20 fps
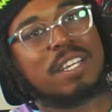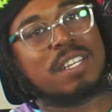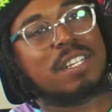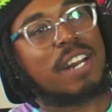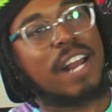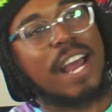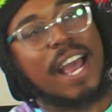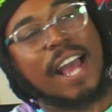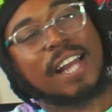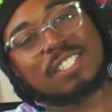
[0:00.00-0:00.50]
of
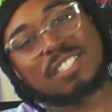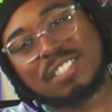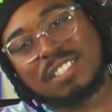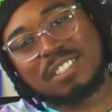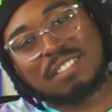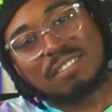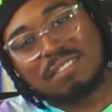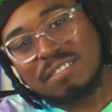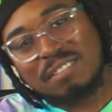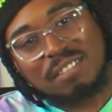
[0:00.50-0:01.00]
that. I just
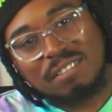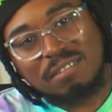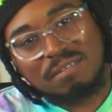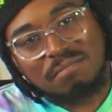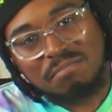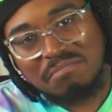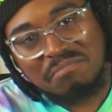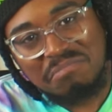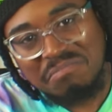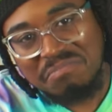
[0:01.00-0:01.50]

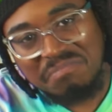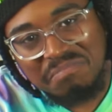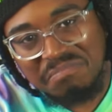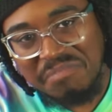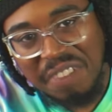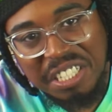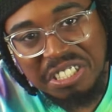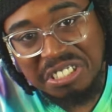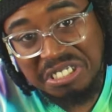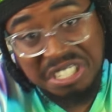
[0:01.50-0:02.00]

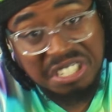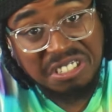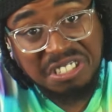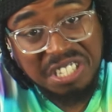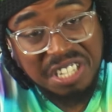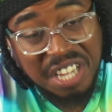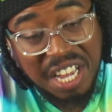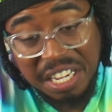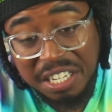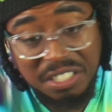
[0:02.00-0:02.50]
couldn't
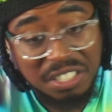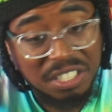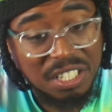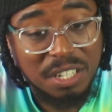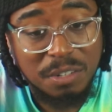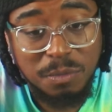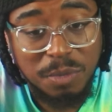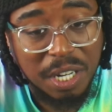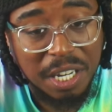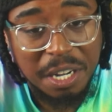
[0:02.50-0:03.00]
see. I couldn't see
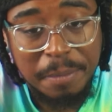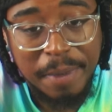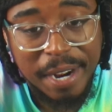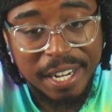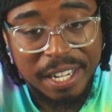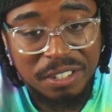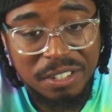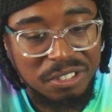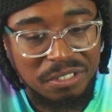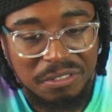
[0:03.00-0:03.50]
it with anybody
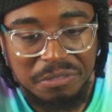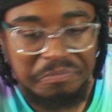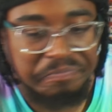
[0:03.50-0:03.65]
else.